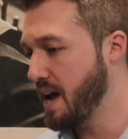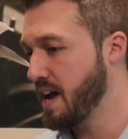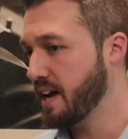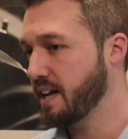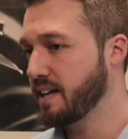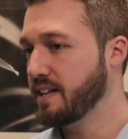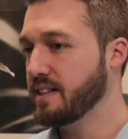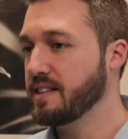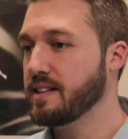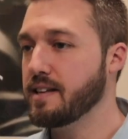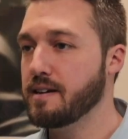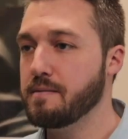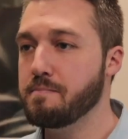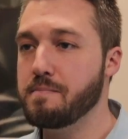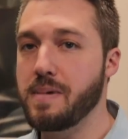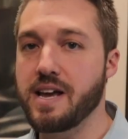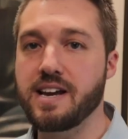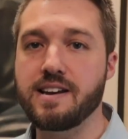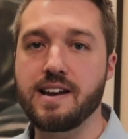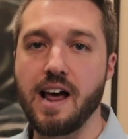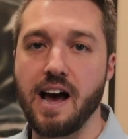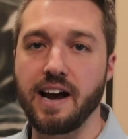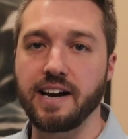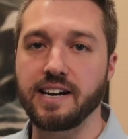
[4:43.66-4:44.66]
back in the
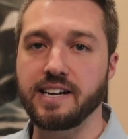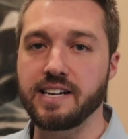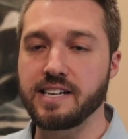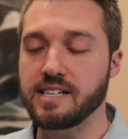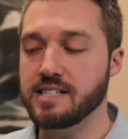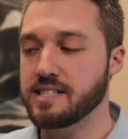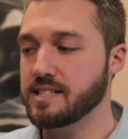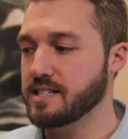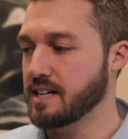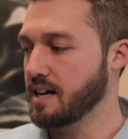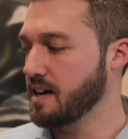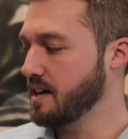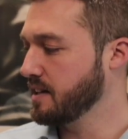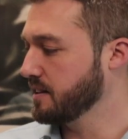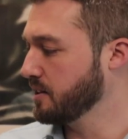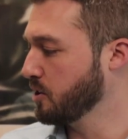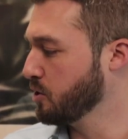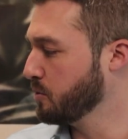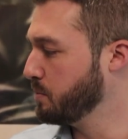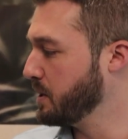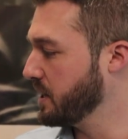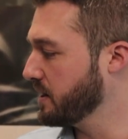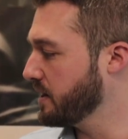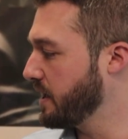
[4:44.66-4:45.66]
mid-90s, a
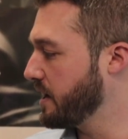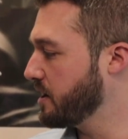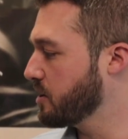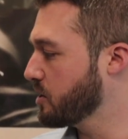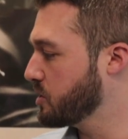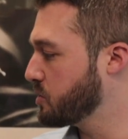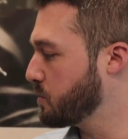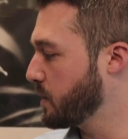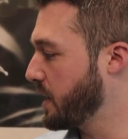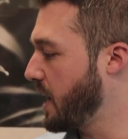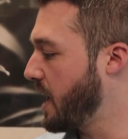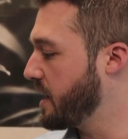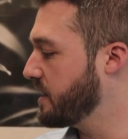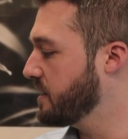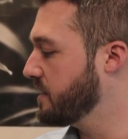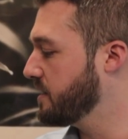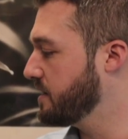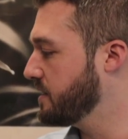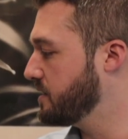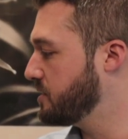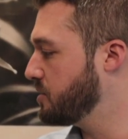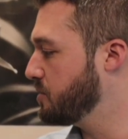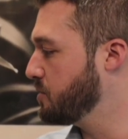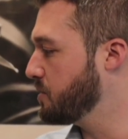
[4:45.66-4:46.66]
little bit later as we got into
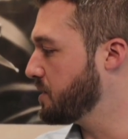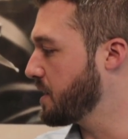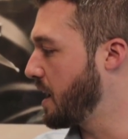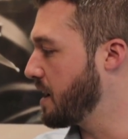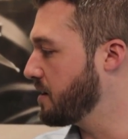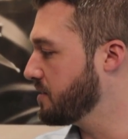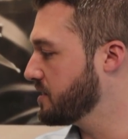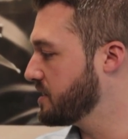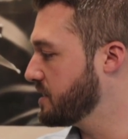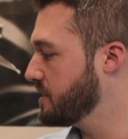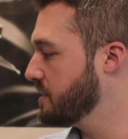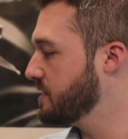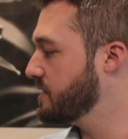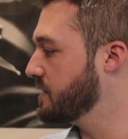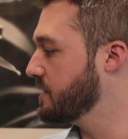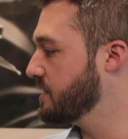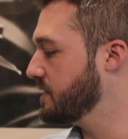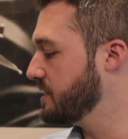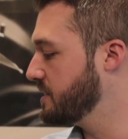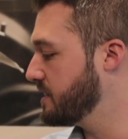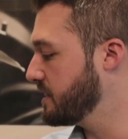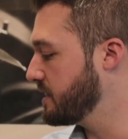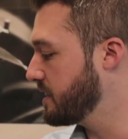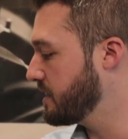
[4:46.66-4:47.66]
the 2000s
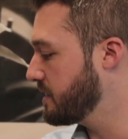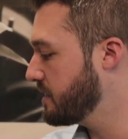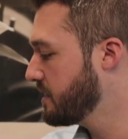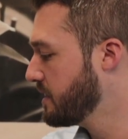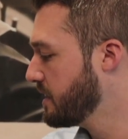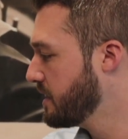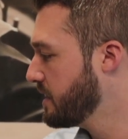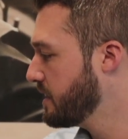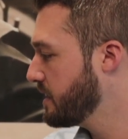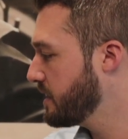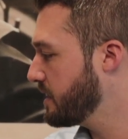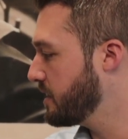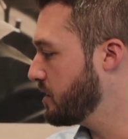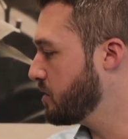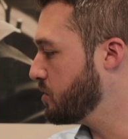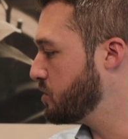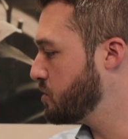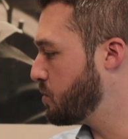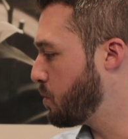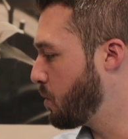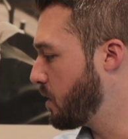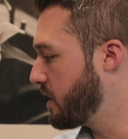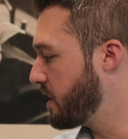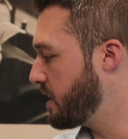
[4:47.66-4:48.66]
and into the
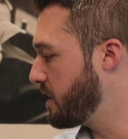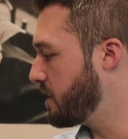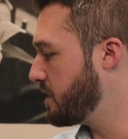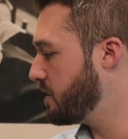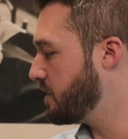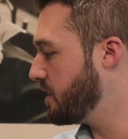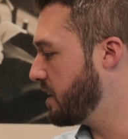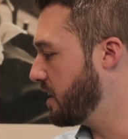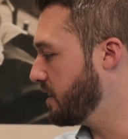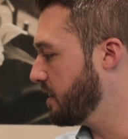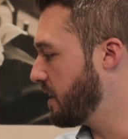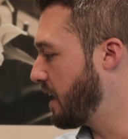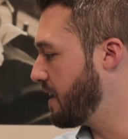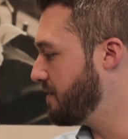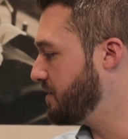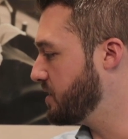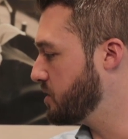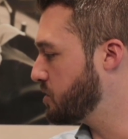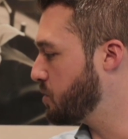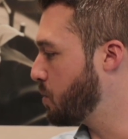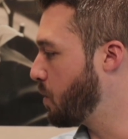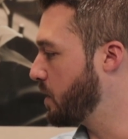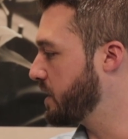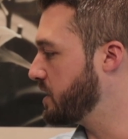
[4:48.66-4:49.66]

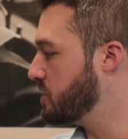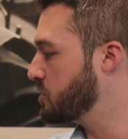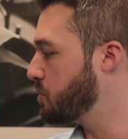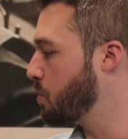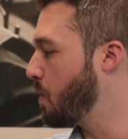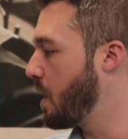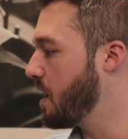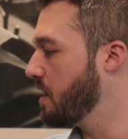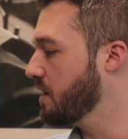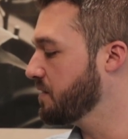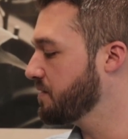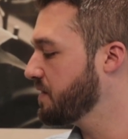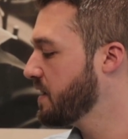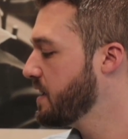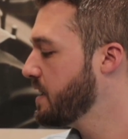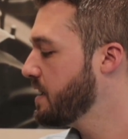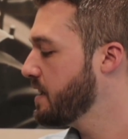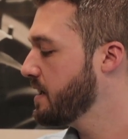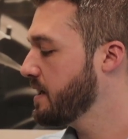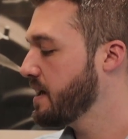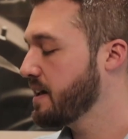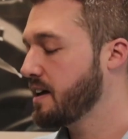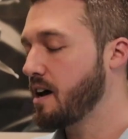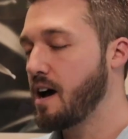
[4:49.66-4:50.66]
2011, 2012.
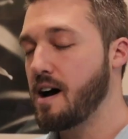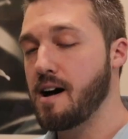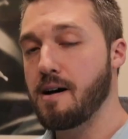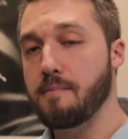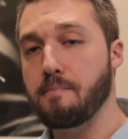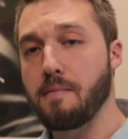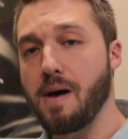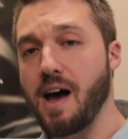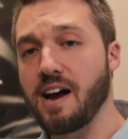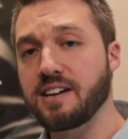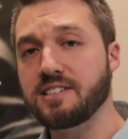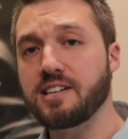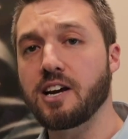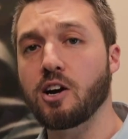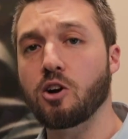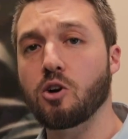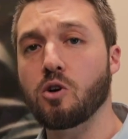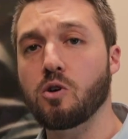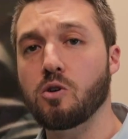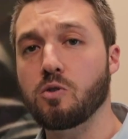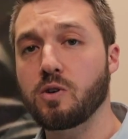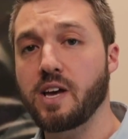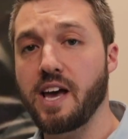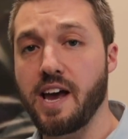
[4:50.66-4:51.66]

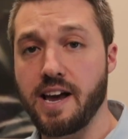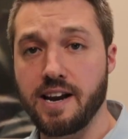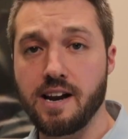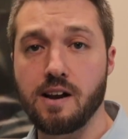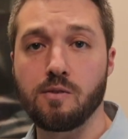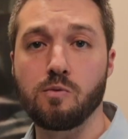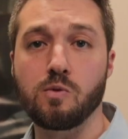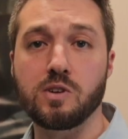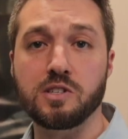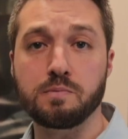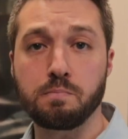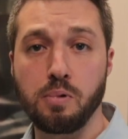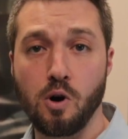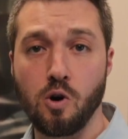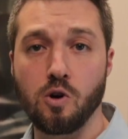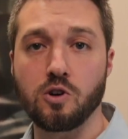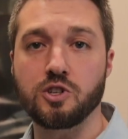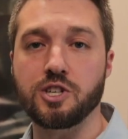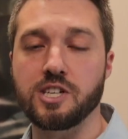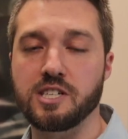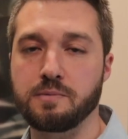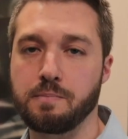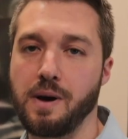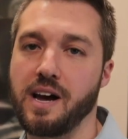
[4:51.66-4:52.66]
iTero, Cadent was
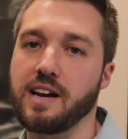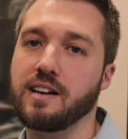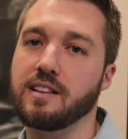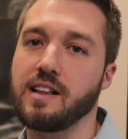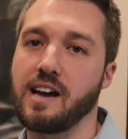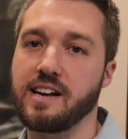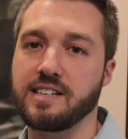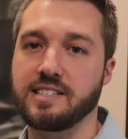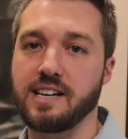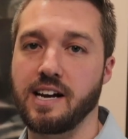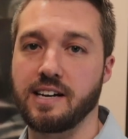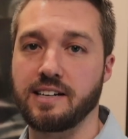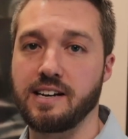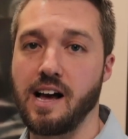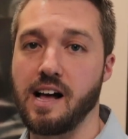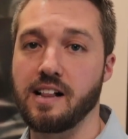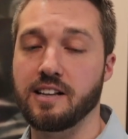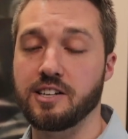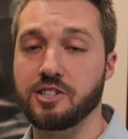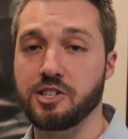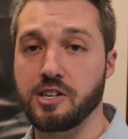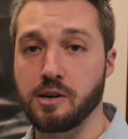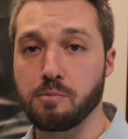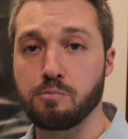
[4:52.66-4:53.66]
purchased by Align
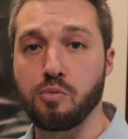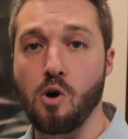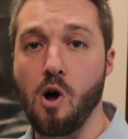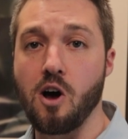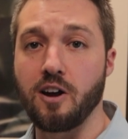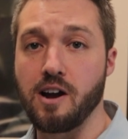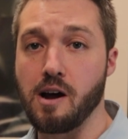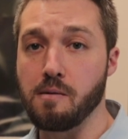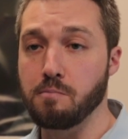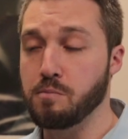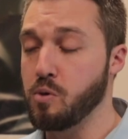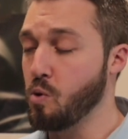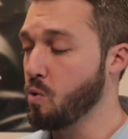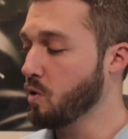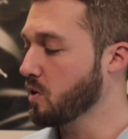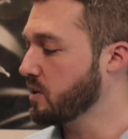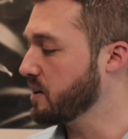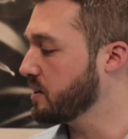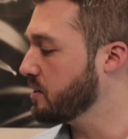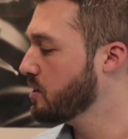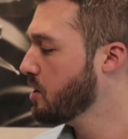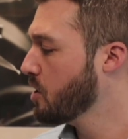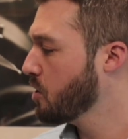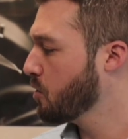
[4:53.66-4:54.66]
Technology and brought on board,
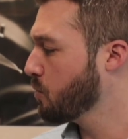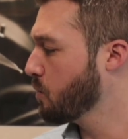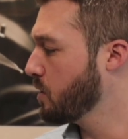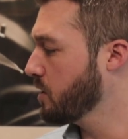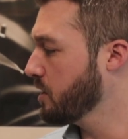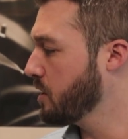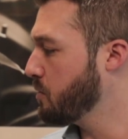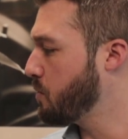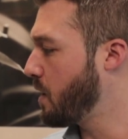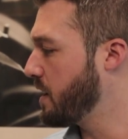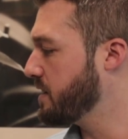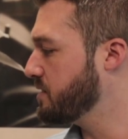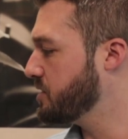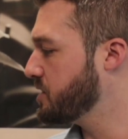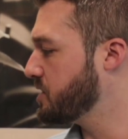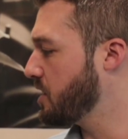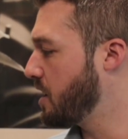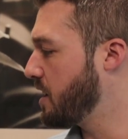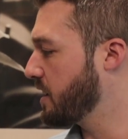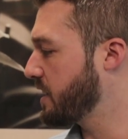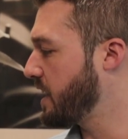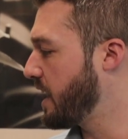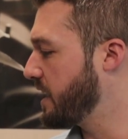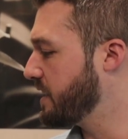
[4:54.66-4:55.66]
and really why you
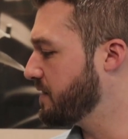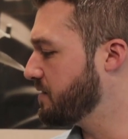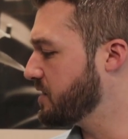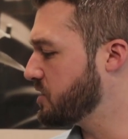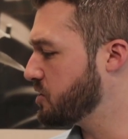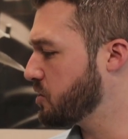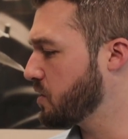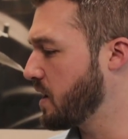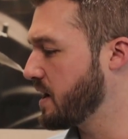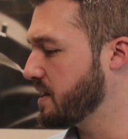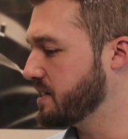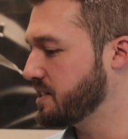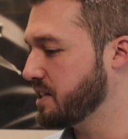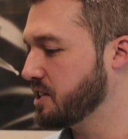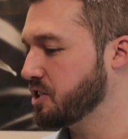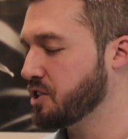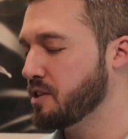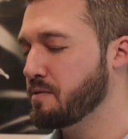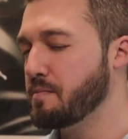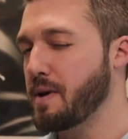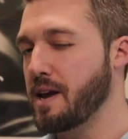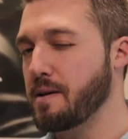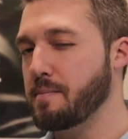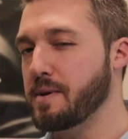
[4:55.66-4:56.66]
saw kind of a
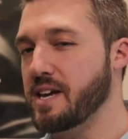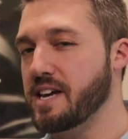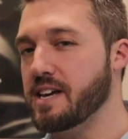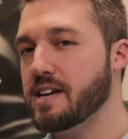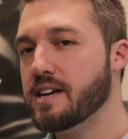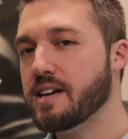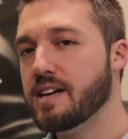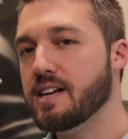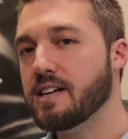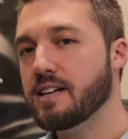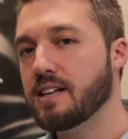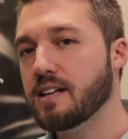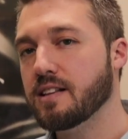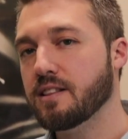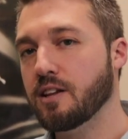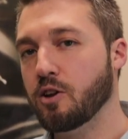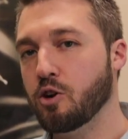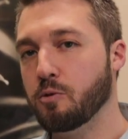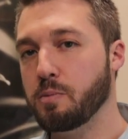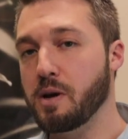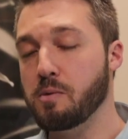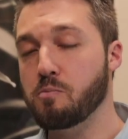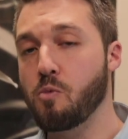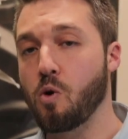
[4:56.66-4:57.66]
transition maybe a
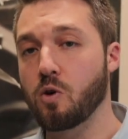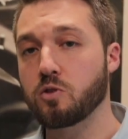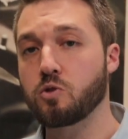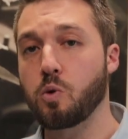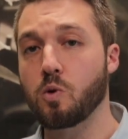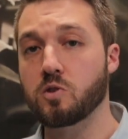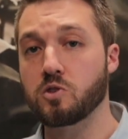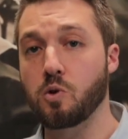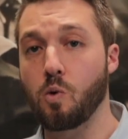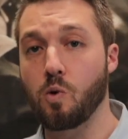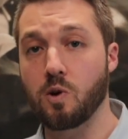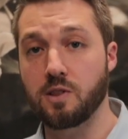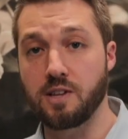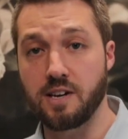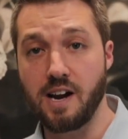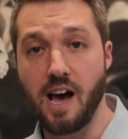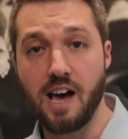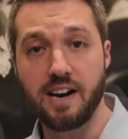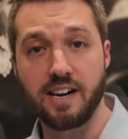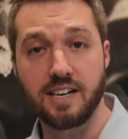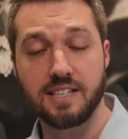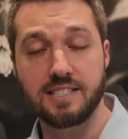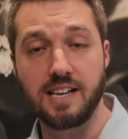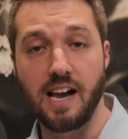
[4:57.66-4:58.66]
little bit more towards the
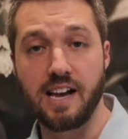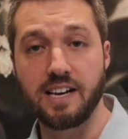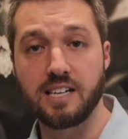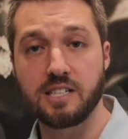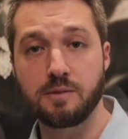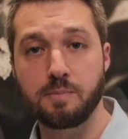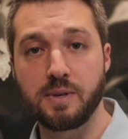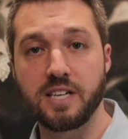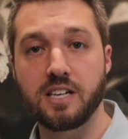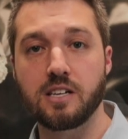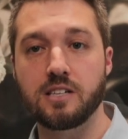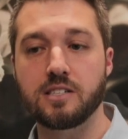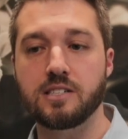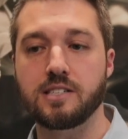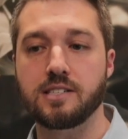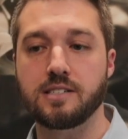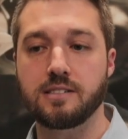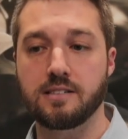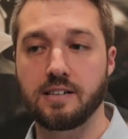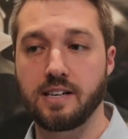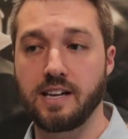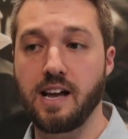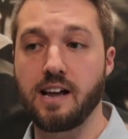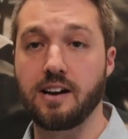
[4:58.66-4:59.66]
orthodontic side is
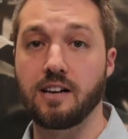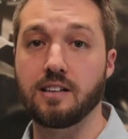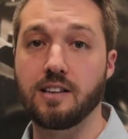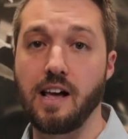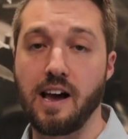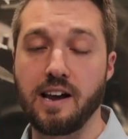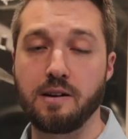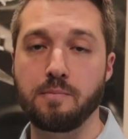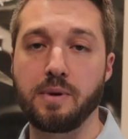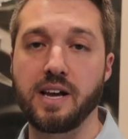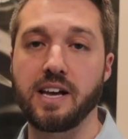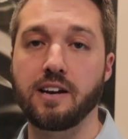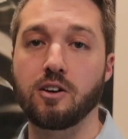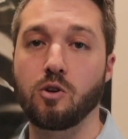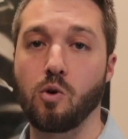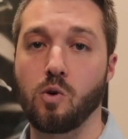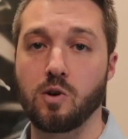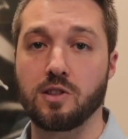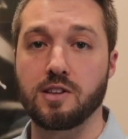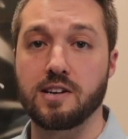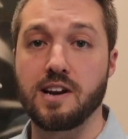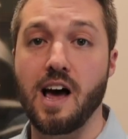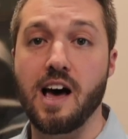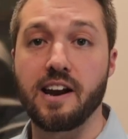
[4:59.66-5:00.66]
because, again, Align being an
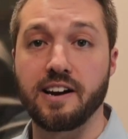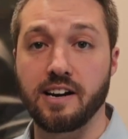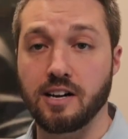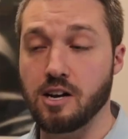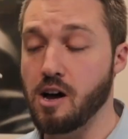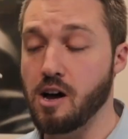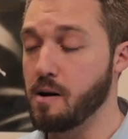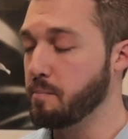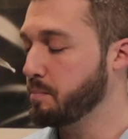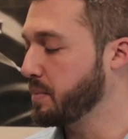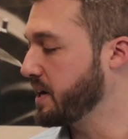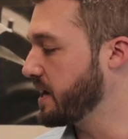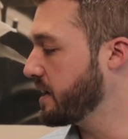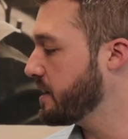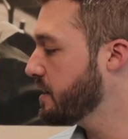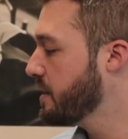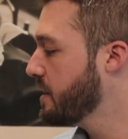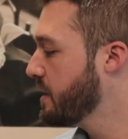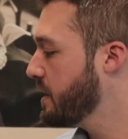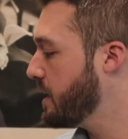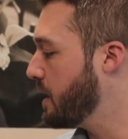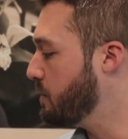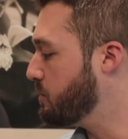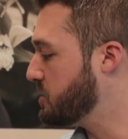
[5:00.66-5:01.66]
orthodontic company,
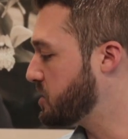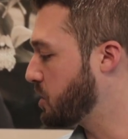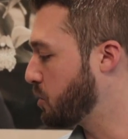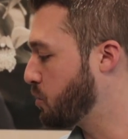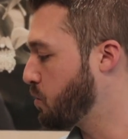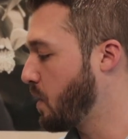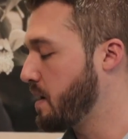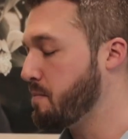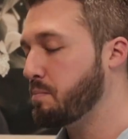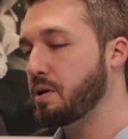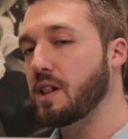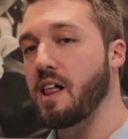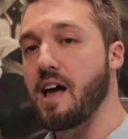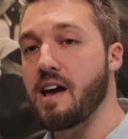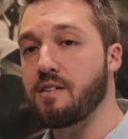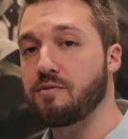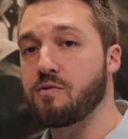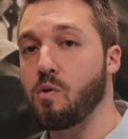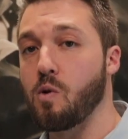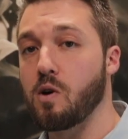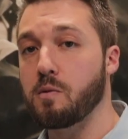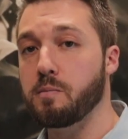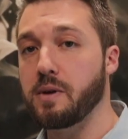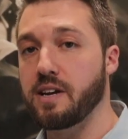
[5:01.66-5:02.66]
it was a great
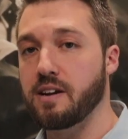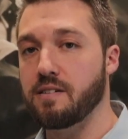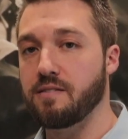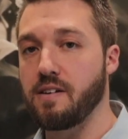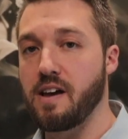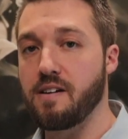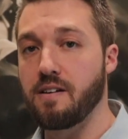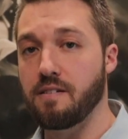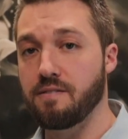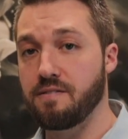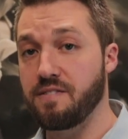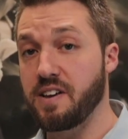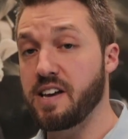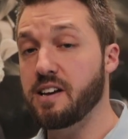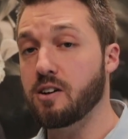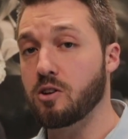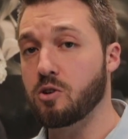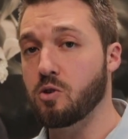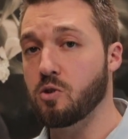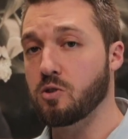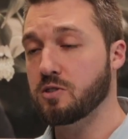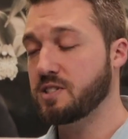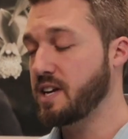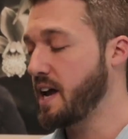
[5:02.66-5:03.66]
platform and a
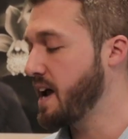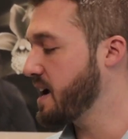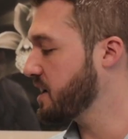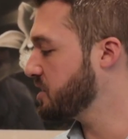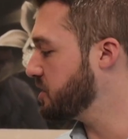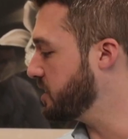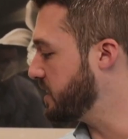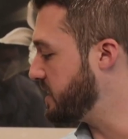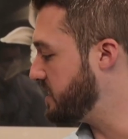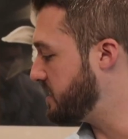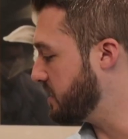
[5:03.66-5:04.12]
vehicle to actually